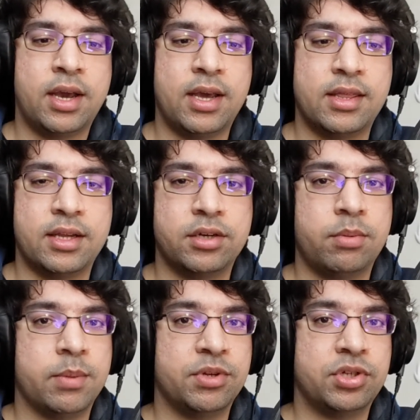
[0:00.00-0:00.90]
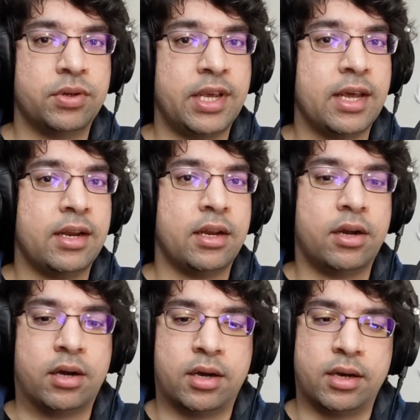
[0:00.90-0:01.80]
and then to be able to get it
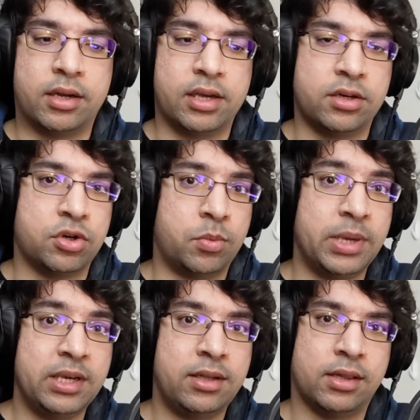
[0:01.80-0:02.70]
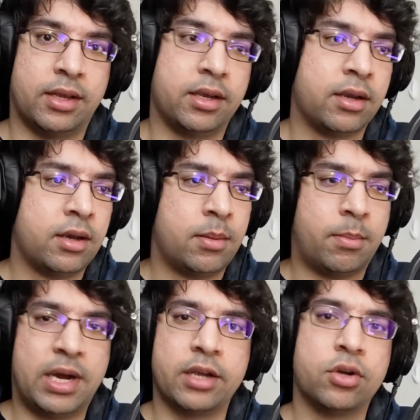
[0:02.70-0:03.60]
on a domain like
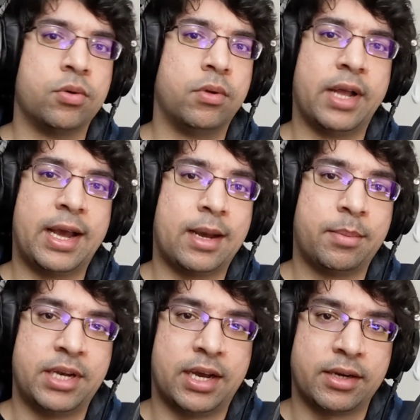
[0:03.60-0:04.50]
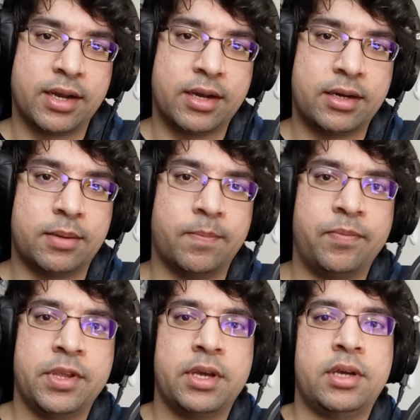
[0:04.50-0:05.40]

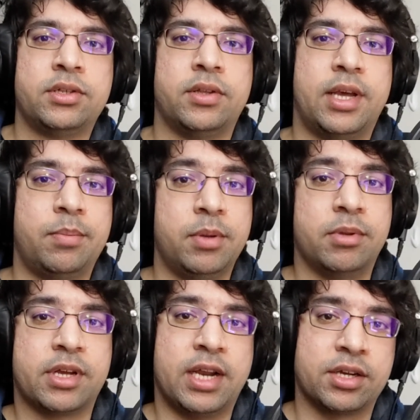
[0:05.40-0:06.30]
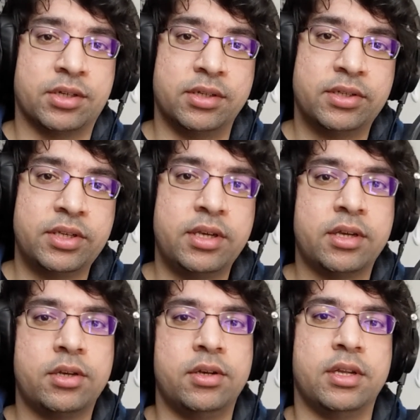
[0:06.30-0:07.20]
mycoolapp.com so that people can actually see it.